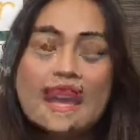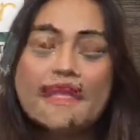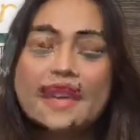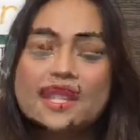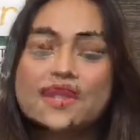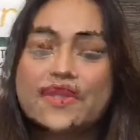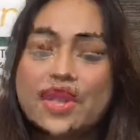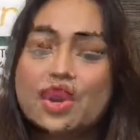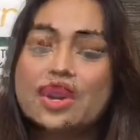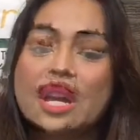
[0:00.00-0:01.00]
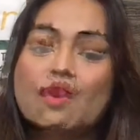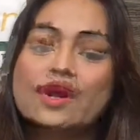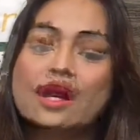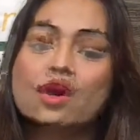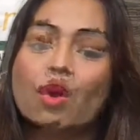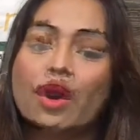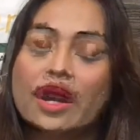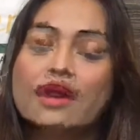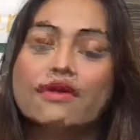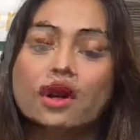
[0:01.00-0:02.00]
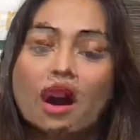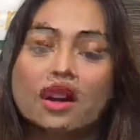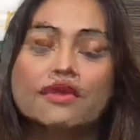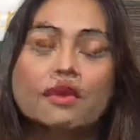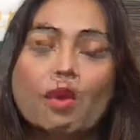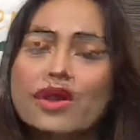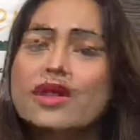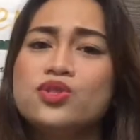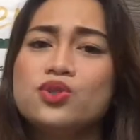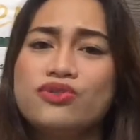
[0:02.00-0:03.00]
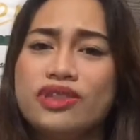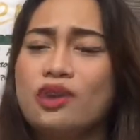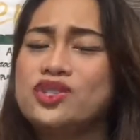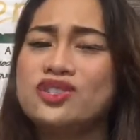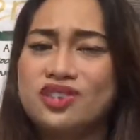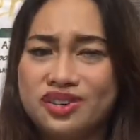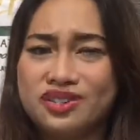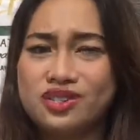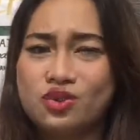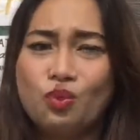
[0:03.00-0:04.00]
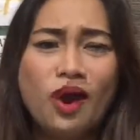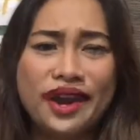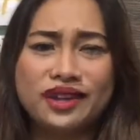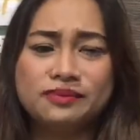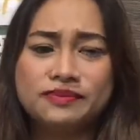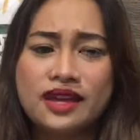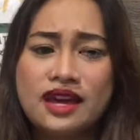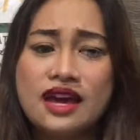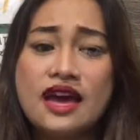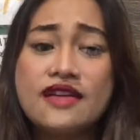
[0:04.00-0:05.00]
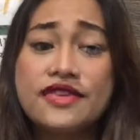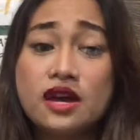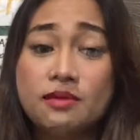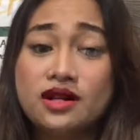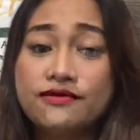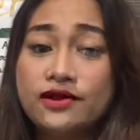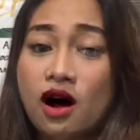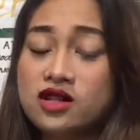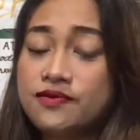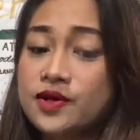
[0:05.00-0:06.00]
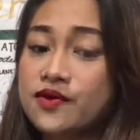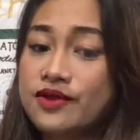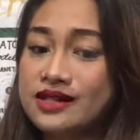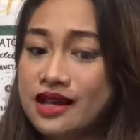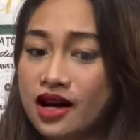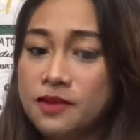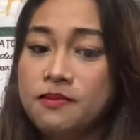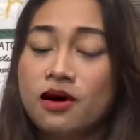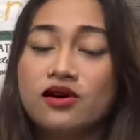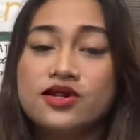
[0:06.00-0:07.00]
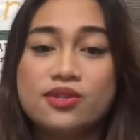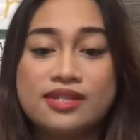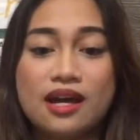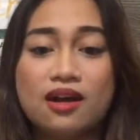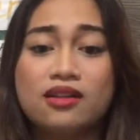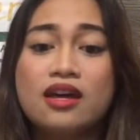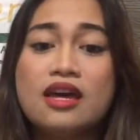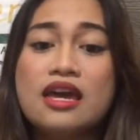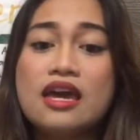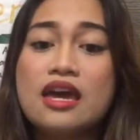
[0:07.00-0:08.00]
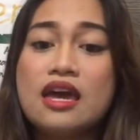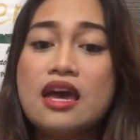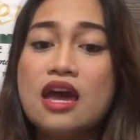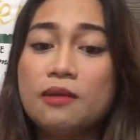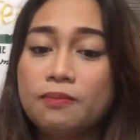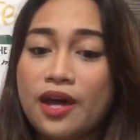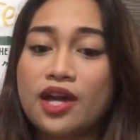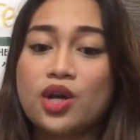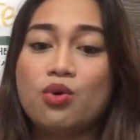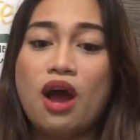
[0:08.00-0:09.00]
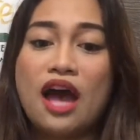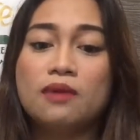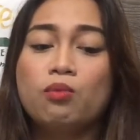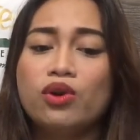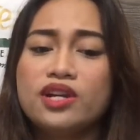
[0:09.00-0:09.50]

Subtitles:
This theory was ignored and forgotten for more than 2,000 years. Why? The eminent philosophers of the time, Aristotle and Plato, had a more